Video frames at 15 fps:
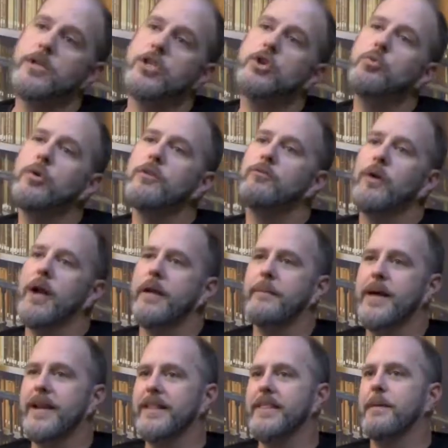would you would have
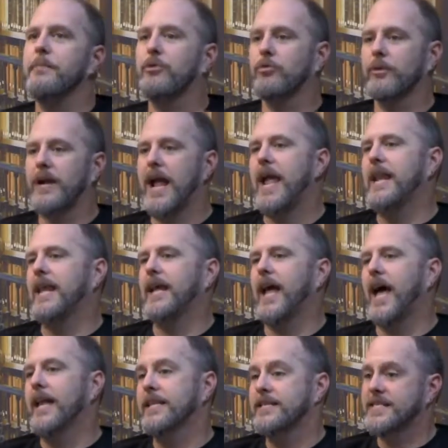recommended them creating
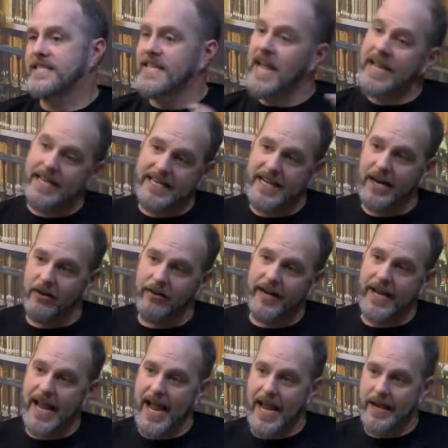a secondary
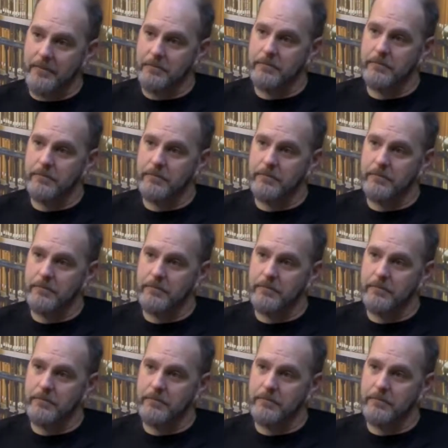game